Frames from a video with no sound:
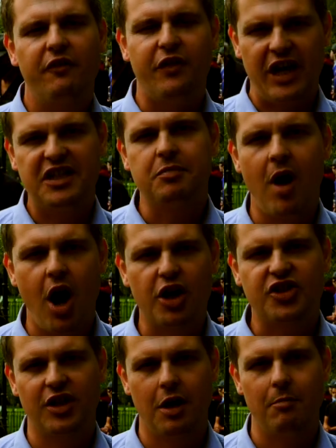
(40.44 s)
for his
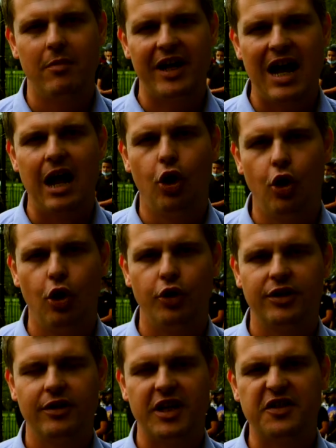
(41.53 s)
martyrdom in our Lord,
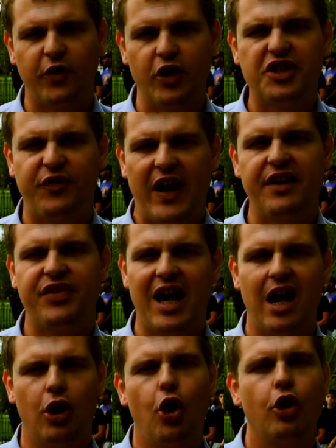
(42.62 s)
is for his faith in
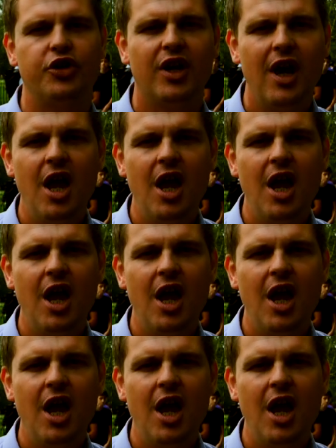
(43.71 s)
our Lord.